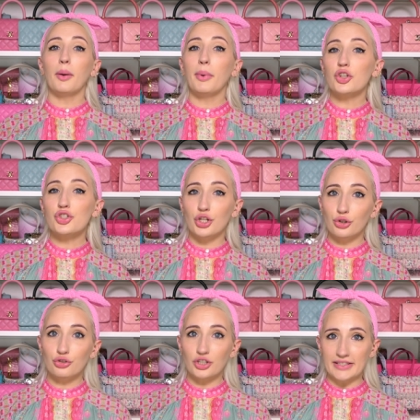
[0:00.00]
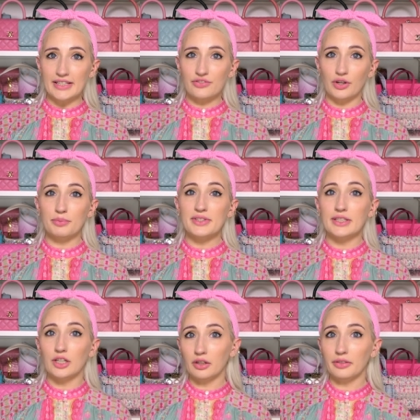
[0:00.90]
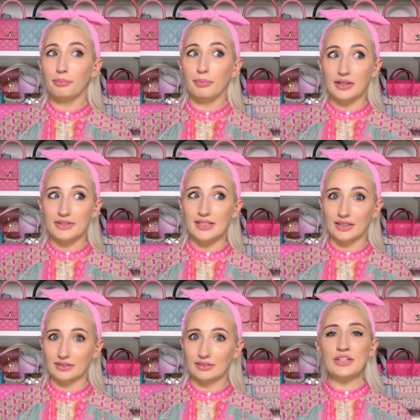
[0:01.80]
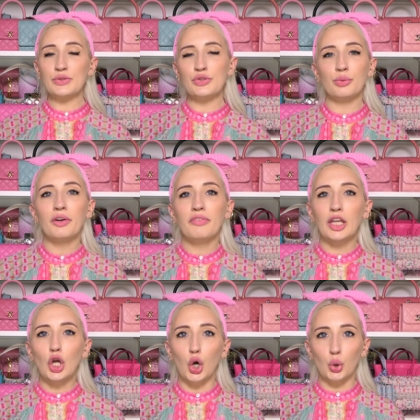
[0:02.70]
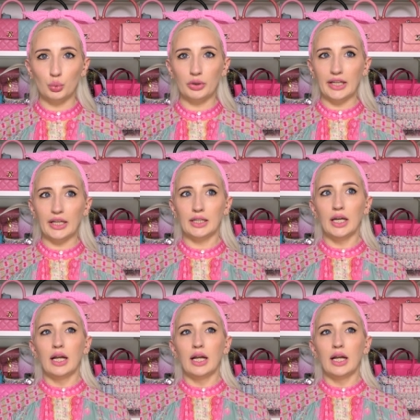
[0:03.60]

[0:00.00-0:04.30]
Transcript: I bought two dresses from Siddharth Bansal. This was one of the only